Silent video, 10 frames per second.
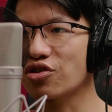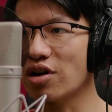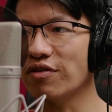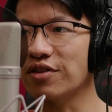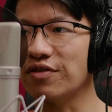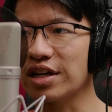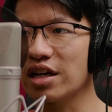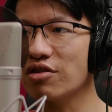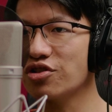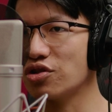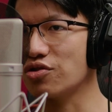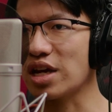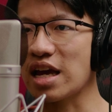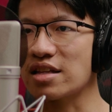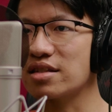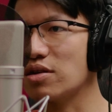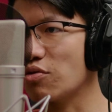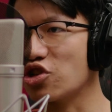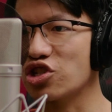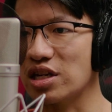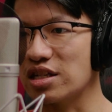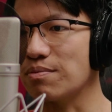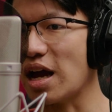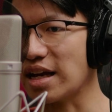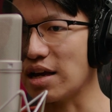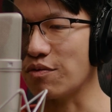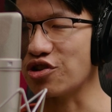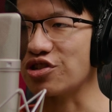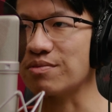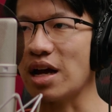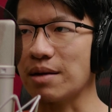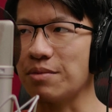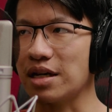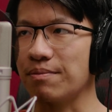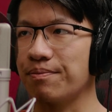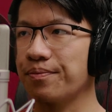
turn off the video so you can't see which is mic A and which is mic B.